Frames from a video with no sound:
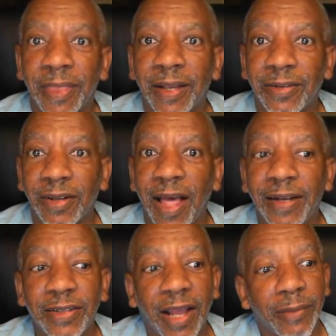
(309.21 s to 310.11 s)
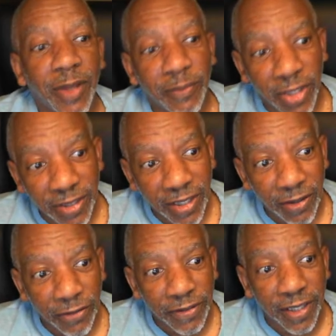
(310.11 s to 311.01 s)
Because a lot of times I'm looking
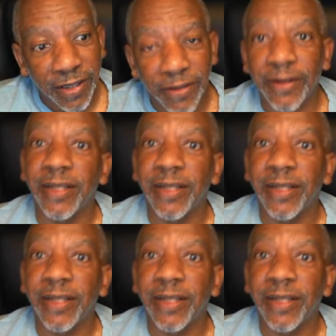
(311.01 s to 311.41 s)
over here